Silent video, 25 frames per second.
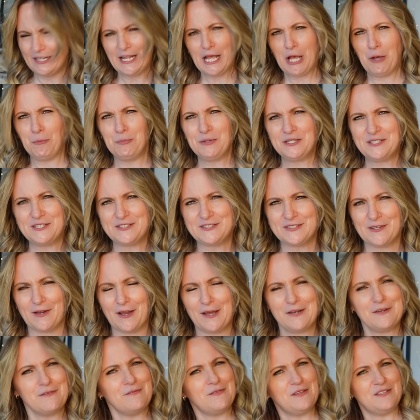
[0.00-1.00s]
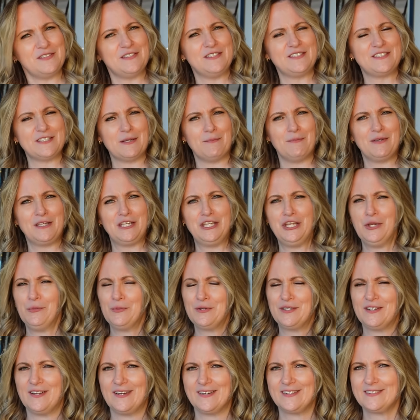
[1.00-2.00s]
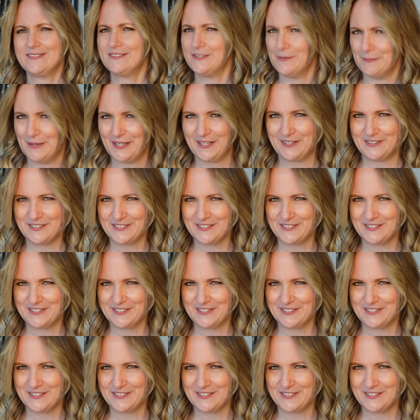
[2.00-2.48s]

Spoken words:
help you decide if this is something you would like to make